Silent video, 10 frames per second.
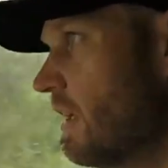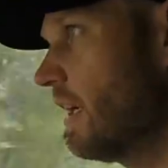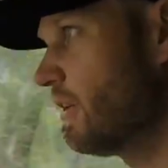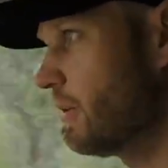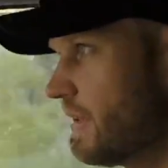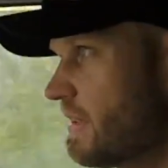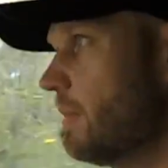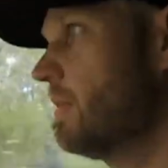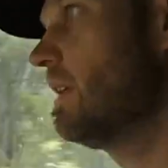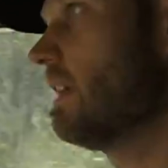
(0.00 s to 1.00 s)
a US
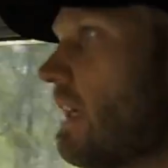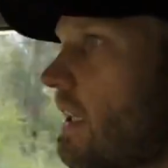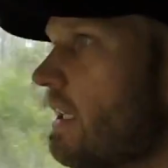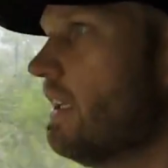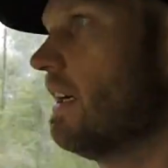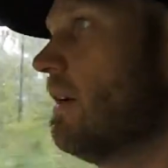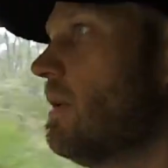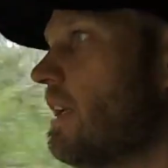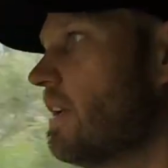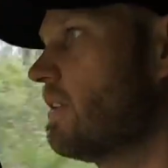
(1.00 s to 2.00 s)
company, and then they
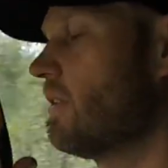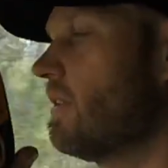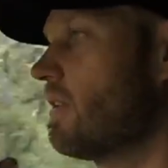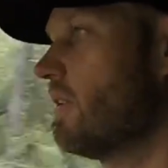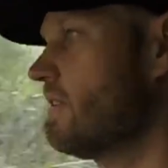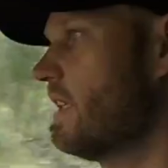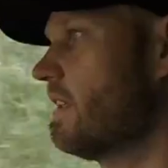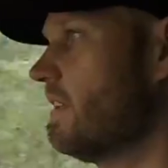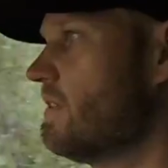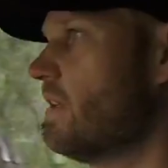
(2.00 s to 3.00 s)
will then
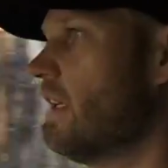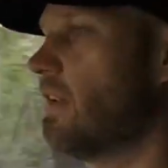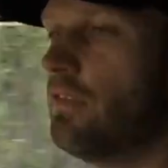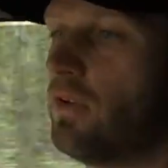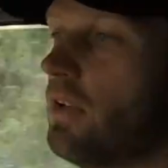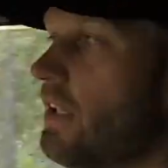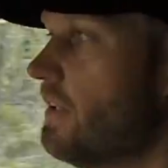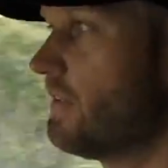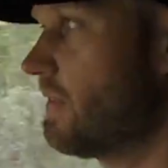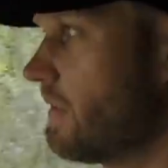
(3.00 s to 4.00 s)
contact the Australian
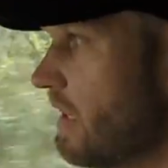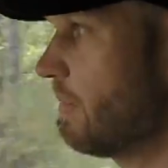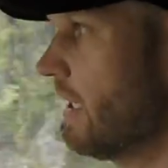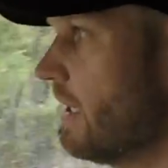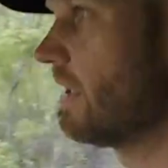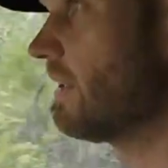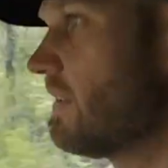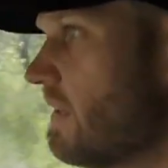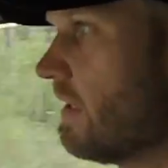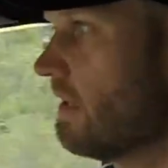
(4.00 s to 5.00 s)
authorities to come out and
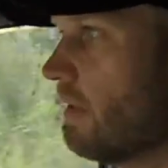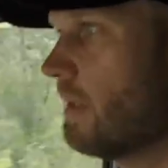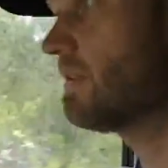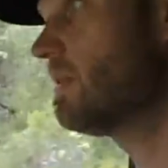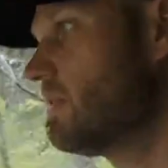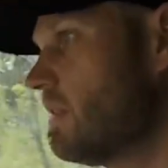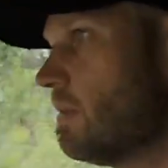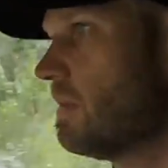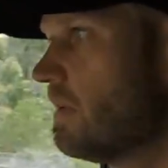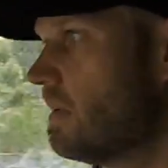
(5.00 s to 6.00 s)
send a rescue team.